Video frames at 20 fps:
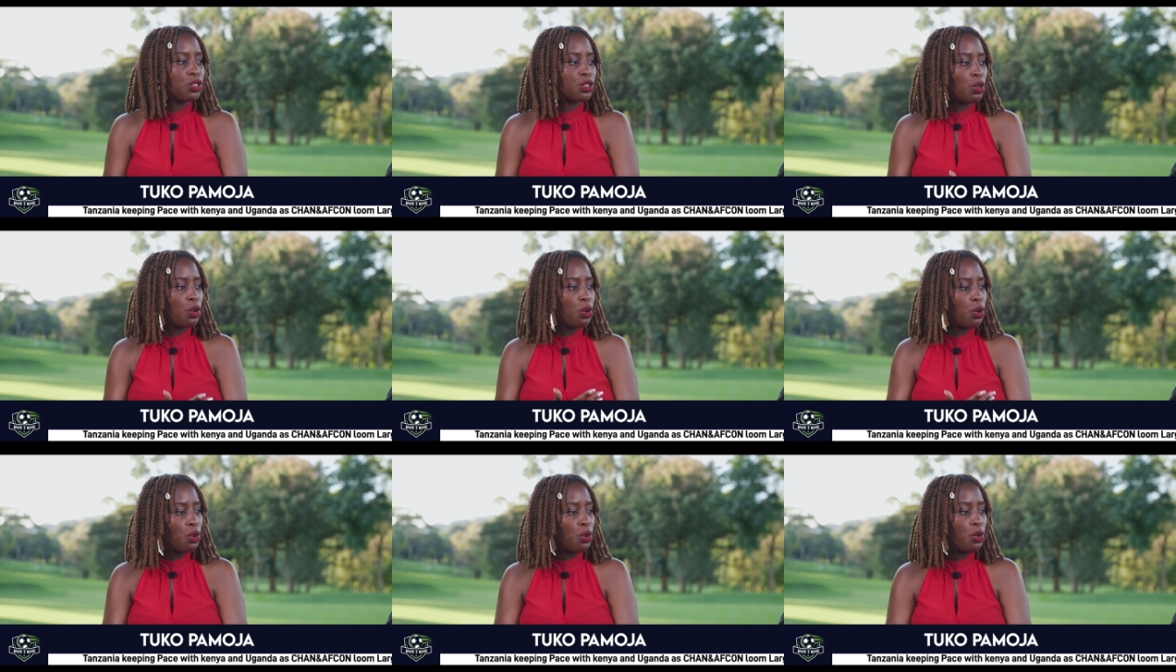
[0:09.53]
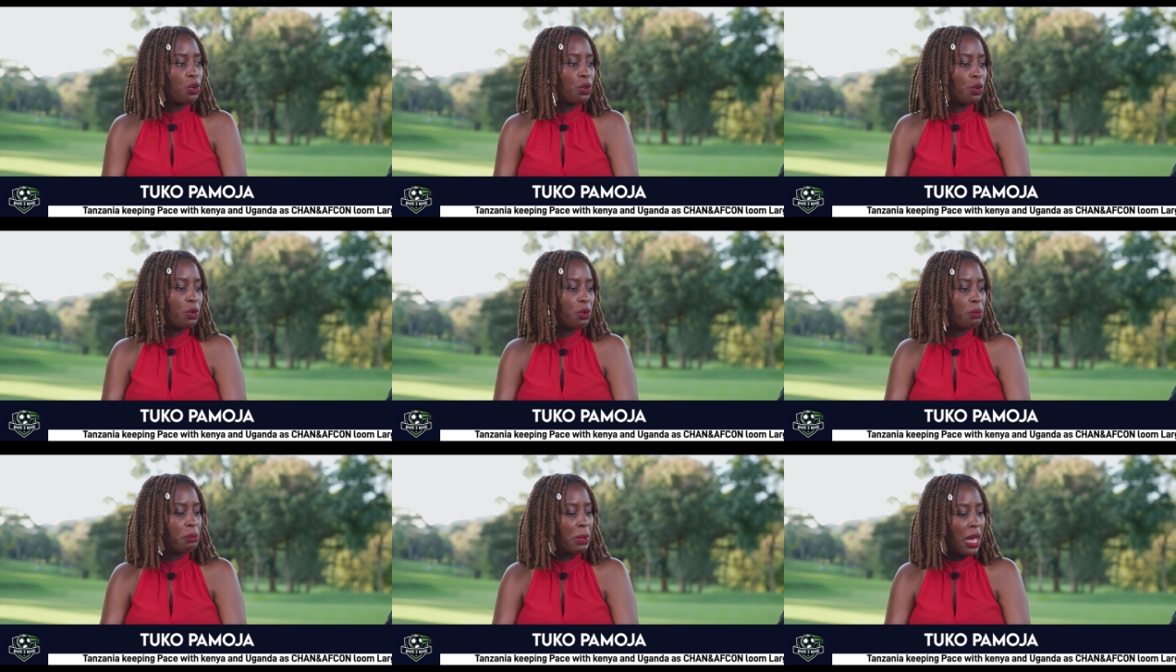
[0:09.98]

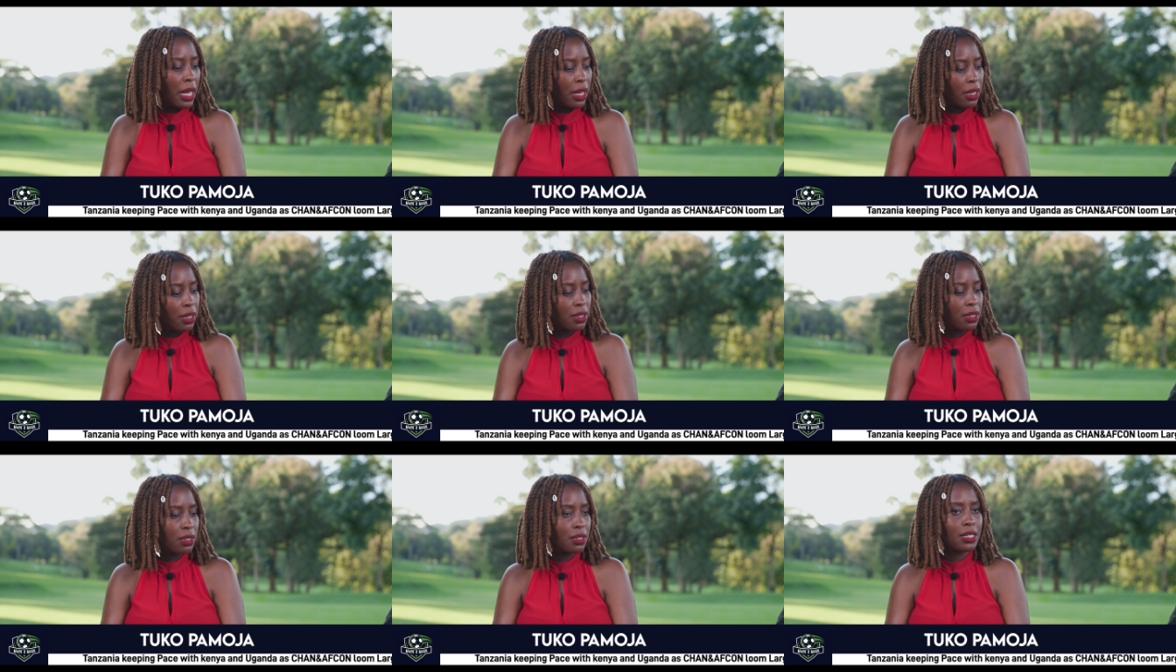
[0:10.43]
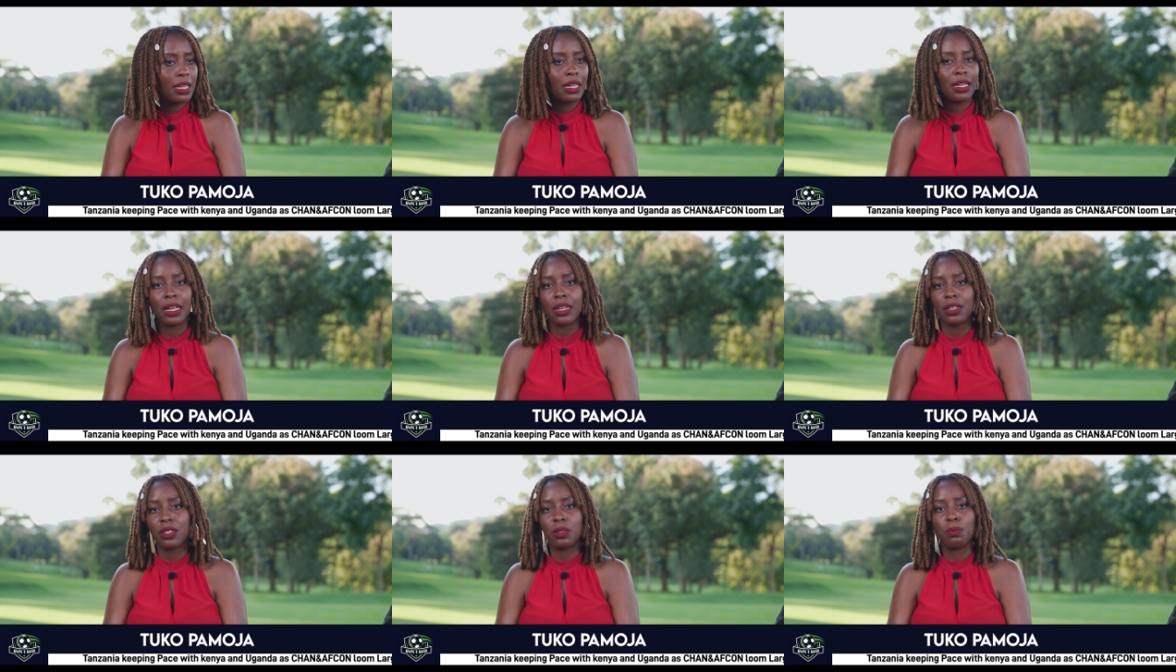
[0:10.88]
So, Mark,
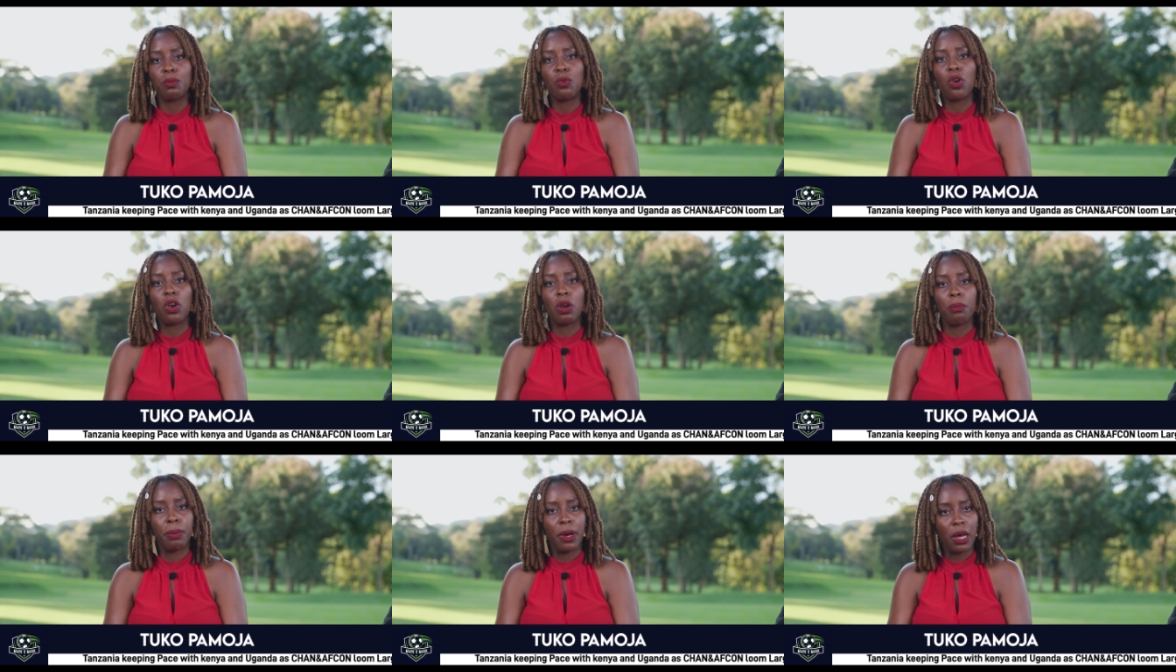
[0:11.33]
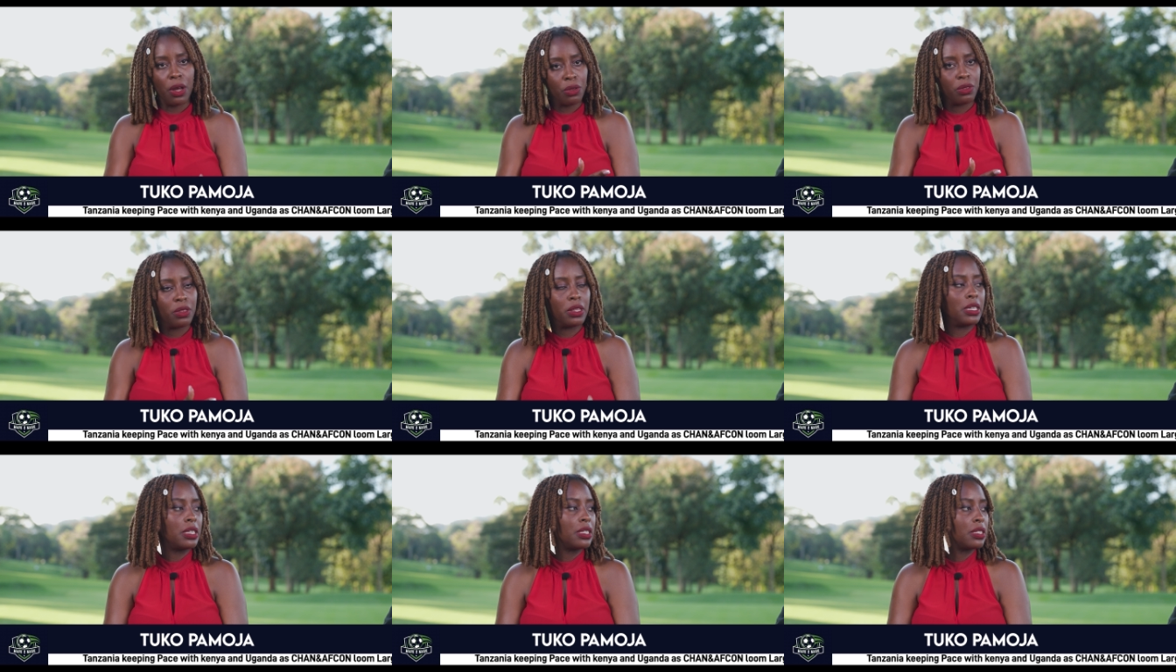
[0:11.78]
tell us more
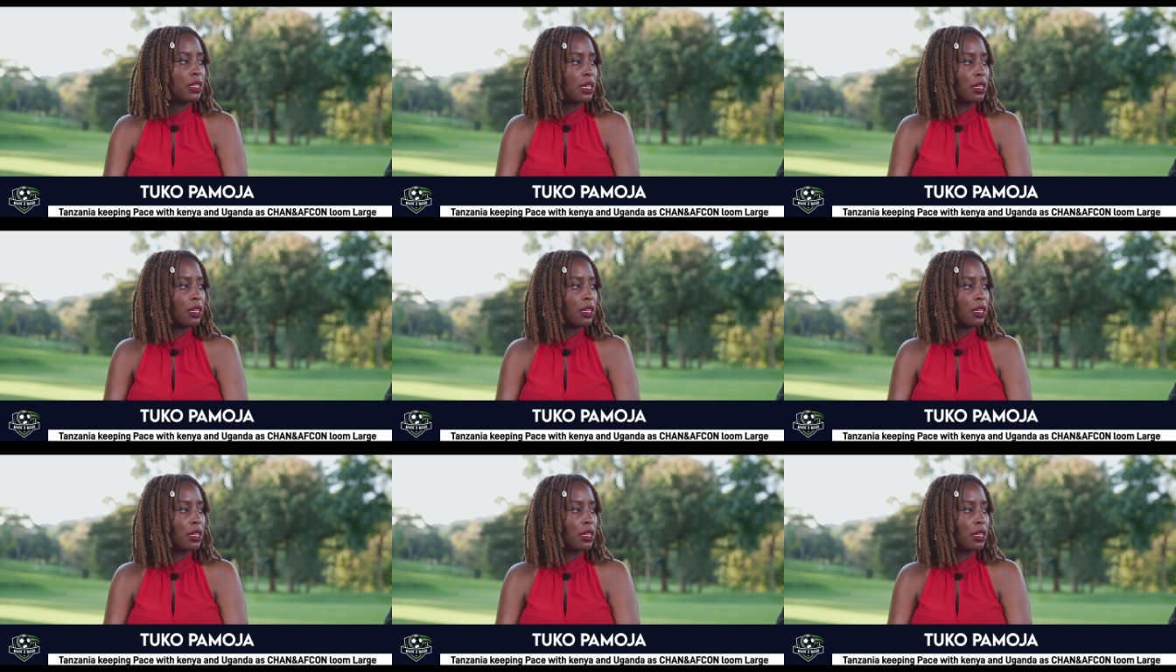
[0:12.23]
about this,